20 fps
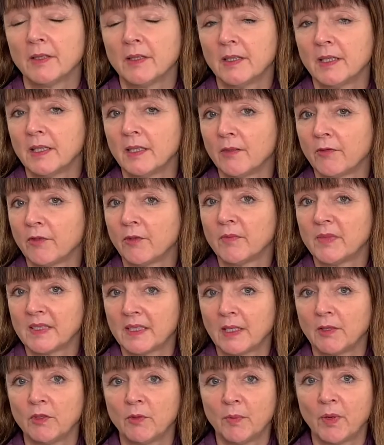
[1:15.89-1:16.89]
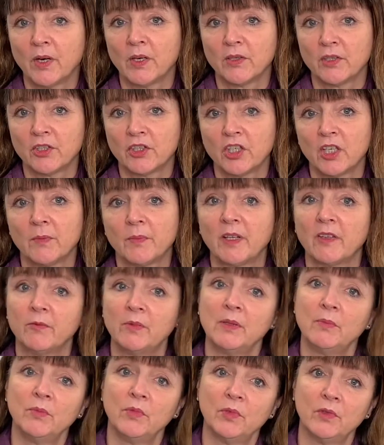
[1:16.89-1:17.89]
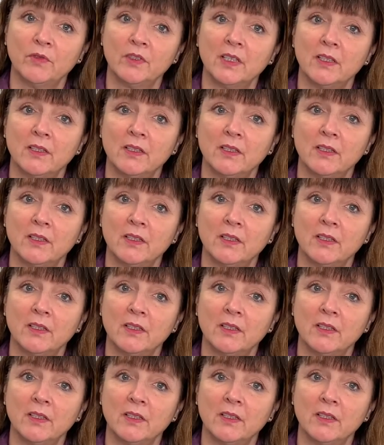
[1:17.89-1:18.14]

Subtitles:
I think, from South Partnership have been moved